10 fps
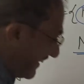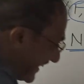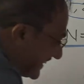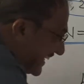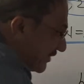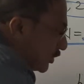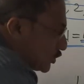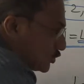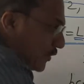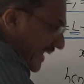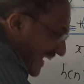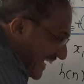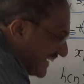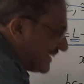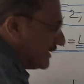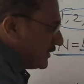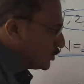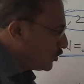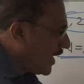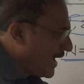length equals to 8.
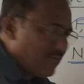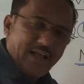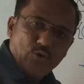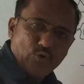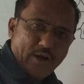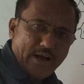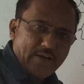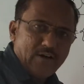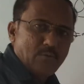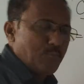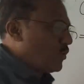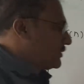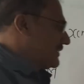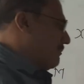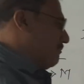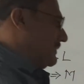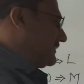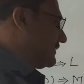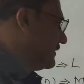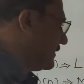So I will have to add 4
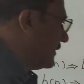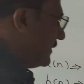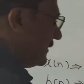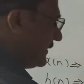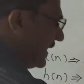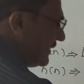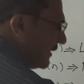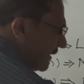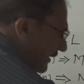samples. Then